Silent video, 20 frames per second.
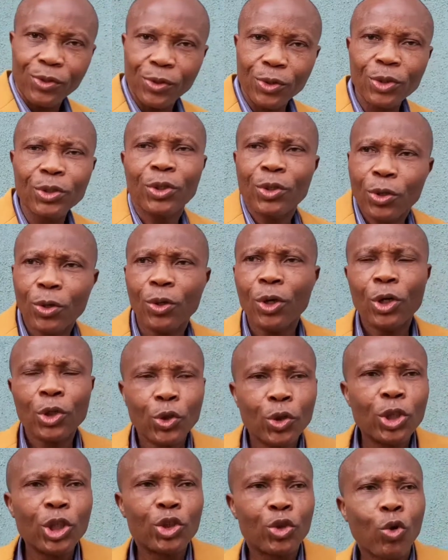You know, you
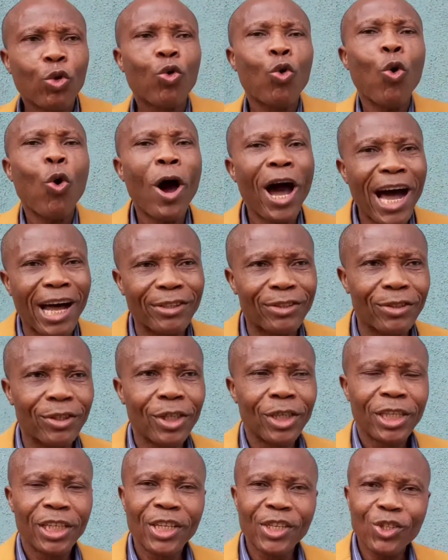need to go hard.
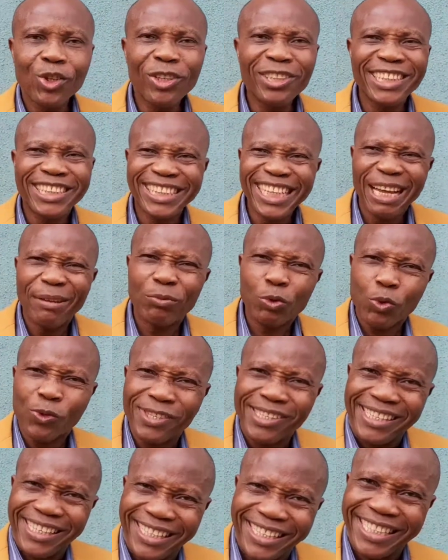It's not the time to
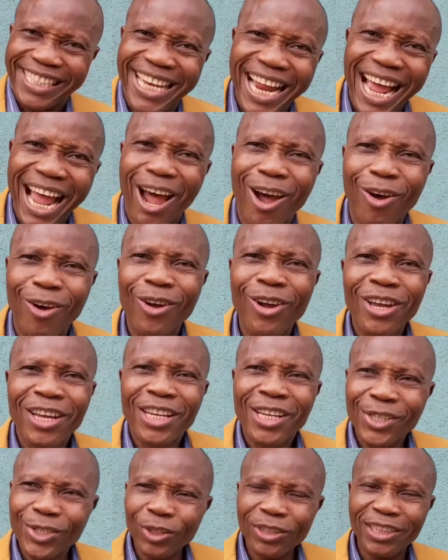sit down. It's
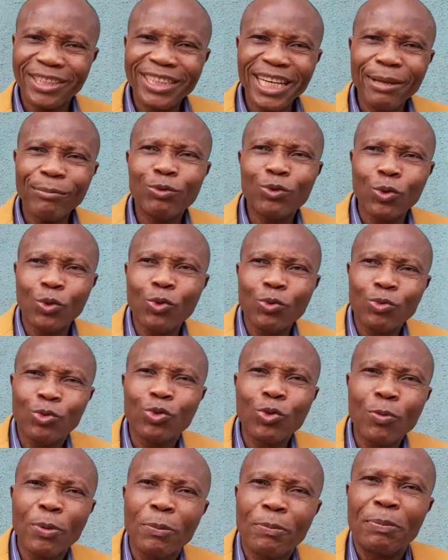not the time to
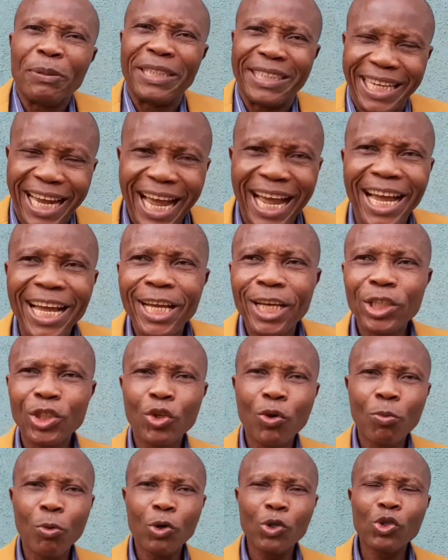be bitter. You
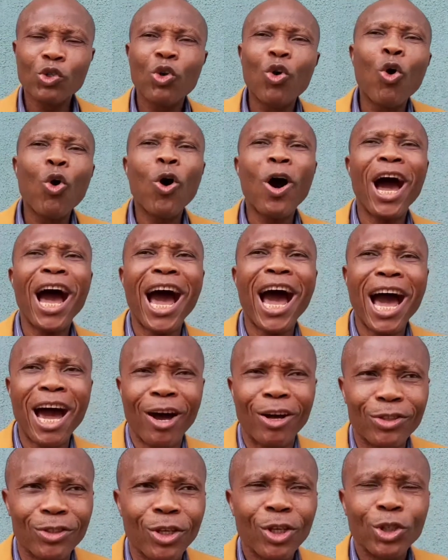must go out.
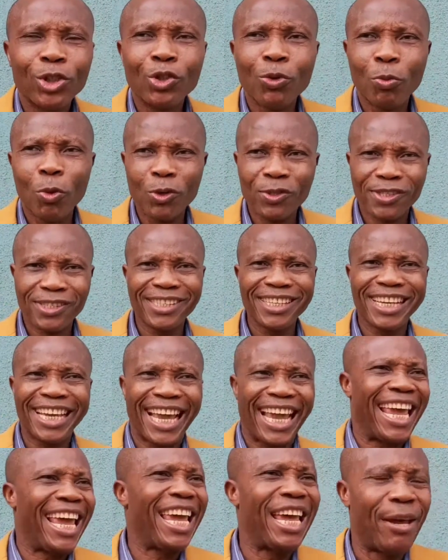You must seek
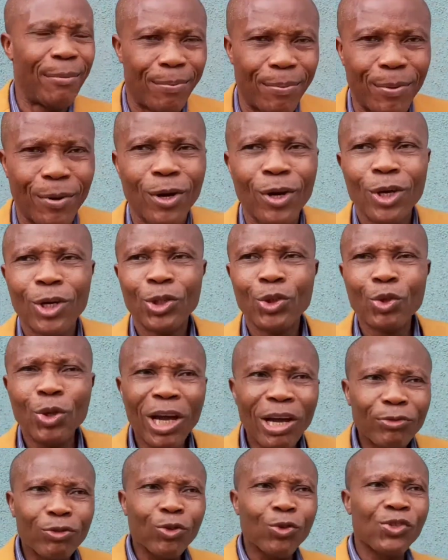help. You
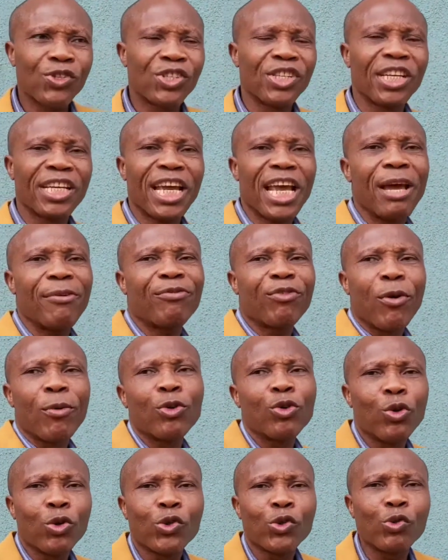have to seek help from
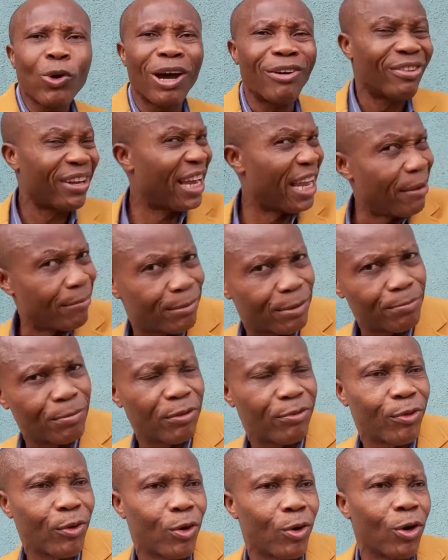those you have helped
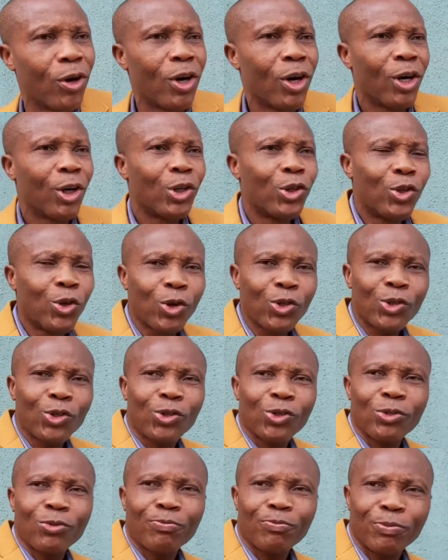before. Those
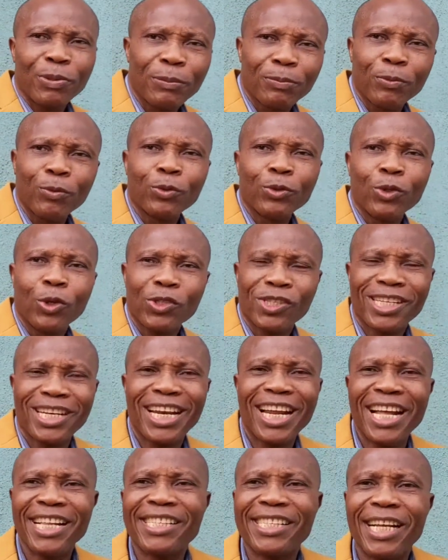people, those
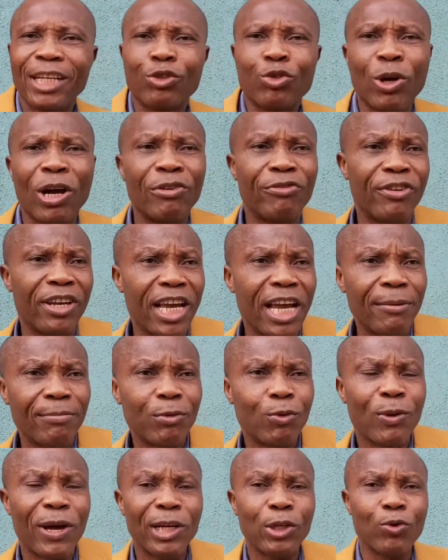clients that you have helped
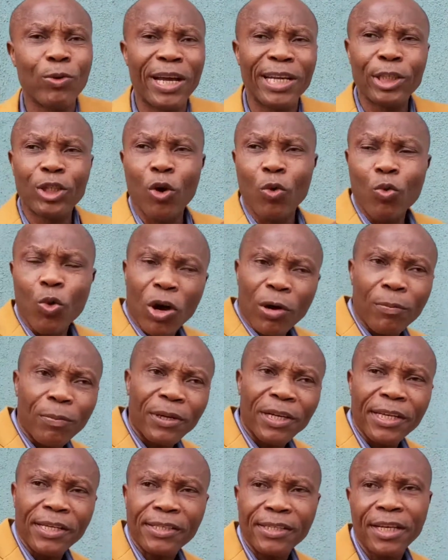while you were in your
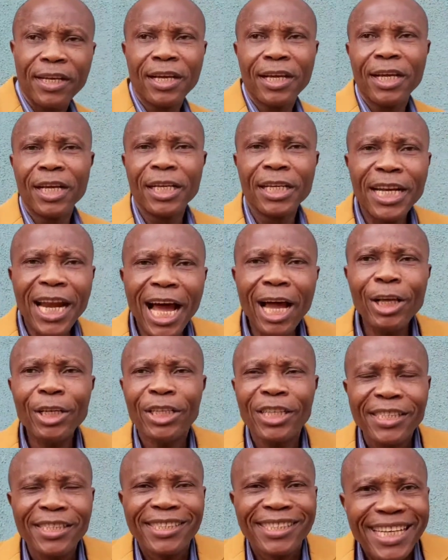workplace, now
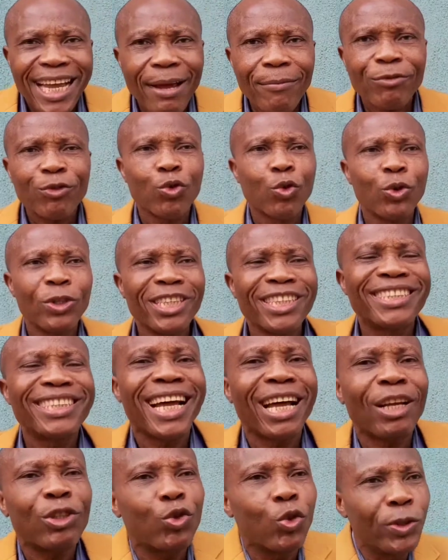it's time to reach
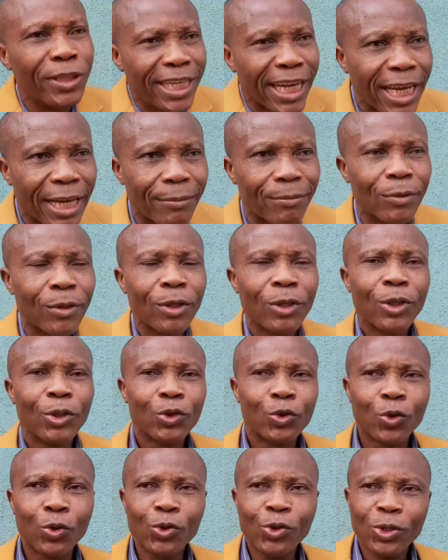out to them
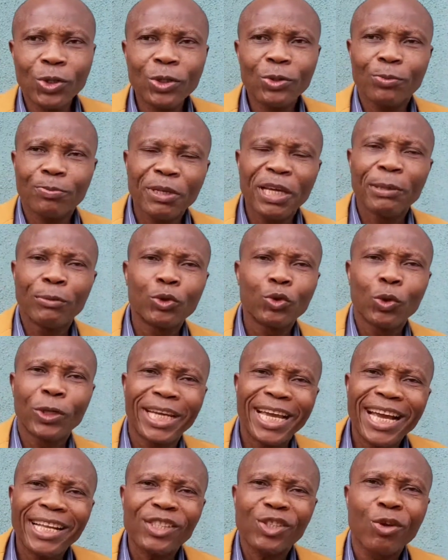to be able to
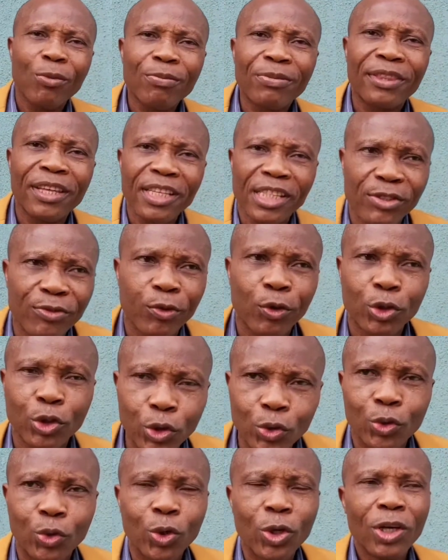get some things for
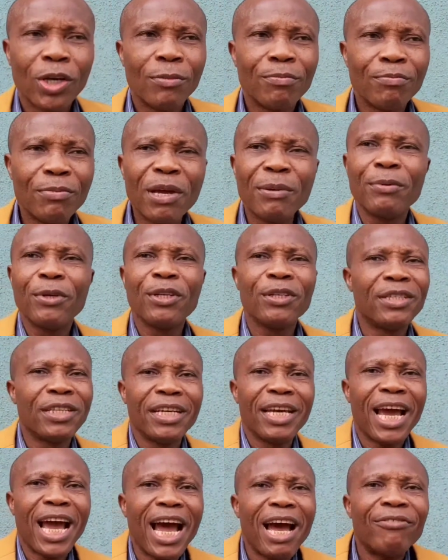you. Maybe they
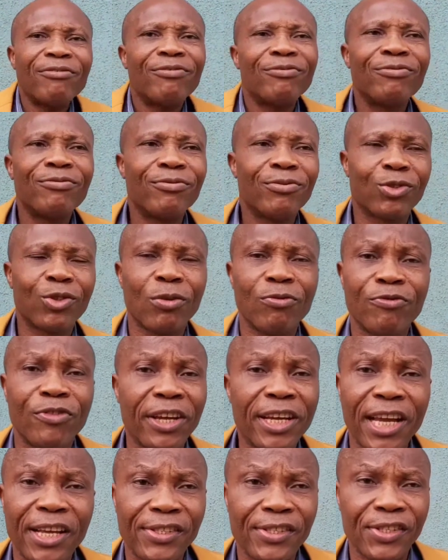have some
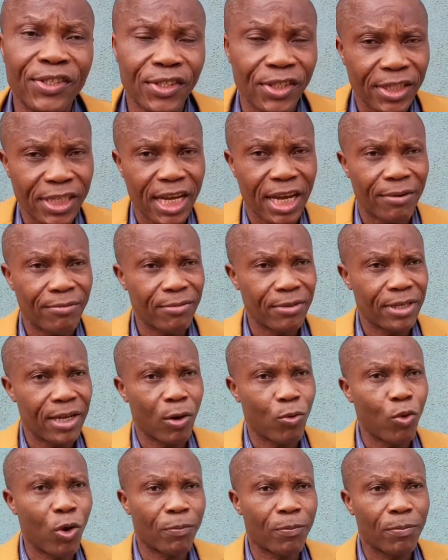vacancies in their
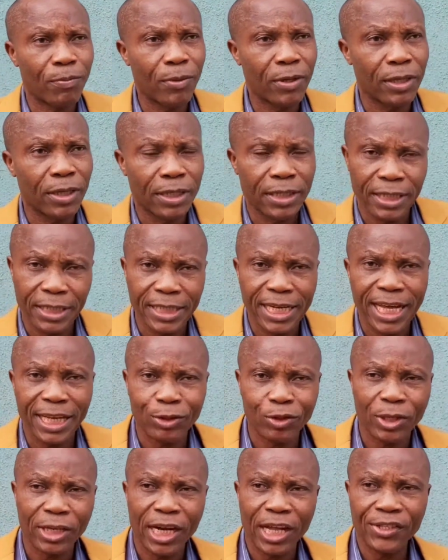work in that
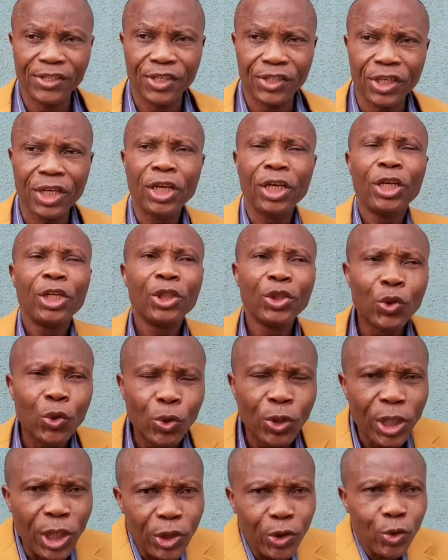organization. You
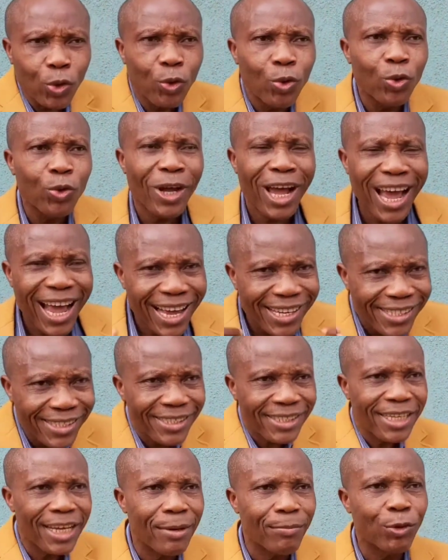need to ask
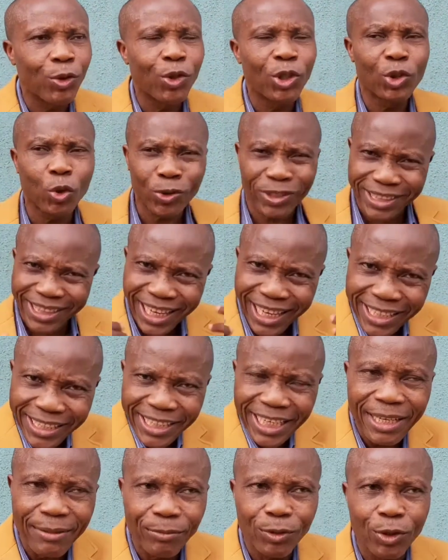them. You need to tell
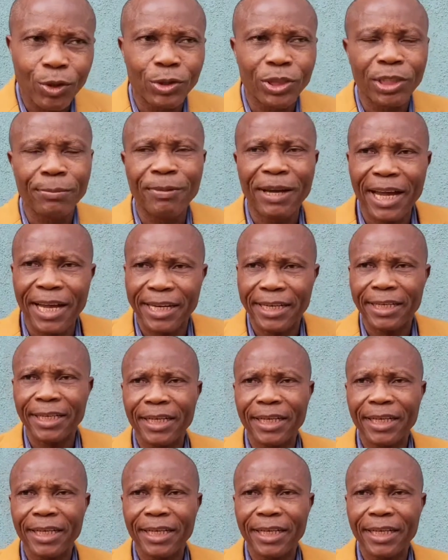them your demand.